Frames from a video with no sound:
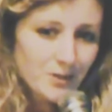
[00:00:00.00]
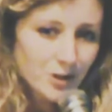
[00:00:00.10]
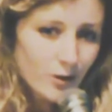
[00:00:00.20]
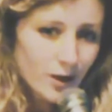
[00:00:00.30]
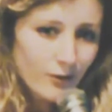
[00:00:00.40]

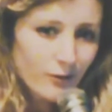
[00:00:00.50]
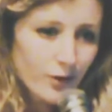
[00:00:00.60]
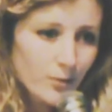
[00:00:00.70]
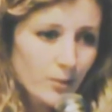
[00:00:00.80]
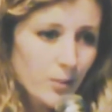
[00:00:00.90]
talking
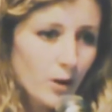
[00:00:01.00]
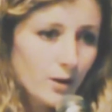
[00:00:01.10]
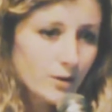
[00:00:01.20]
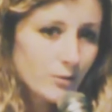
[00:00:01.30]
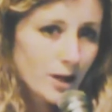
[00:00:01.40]
from a
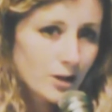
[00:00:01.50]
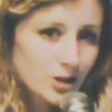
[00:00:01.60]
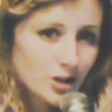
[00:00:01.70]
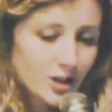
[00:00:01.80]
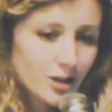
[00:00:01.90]
point where
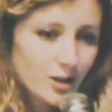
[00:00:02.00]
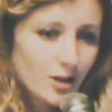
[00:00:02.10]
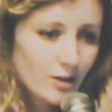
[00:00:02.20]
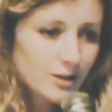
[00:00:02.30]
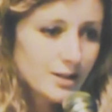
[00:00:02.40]
she
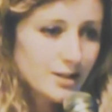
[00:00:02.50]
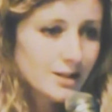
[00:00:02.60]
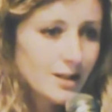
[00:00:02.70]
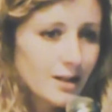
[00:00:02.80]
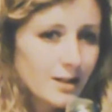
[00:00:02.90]

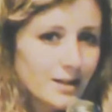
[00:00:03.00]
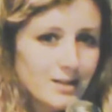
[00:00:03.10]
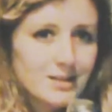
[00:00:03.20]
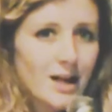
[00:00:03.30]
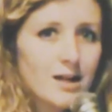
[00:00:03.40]
noticed the
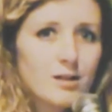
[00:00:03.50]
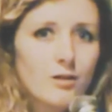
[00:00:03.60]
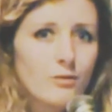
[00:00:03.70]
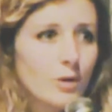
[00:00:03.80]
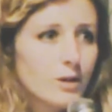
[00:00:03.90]
start
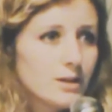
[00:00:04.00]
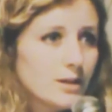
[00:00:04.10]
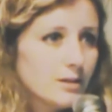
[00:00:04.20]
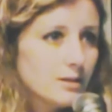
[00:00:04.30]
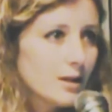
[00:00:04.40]
of what
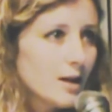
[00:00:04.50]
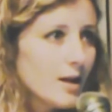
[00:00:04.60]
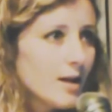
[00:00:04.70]
is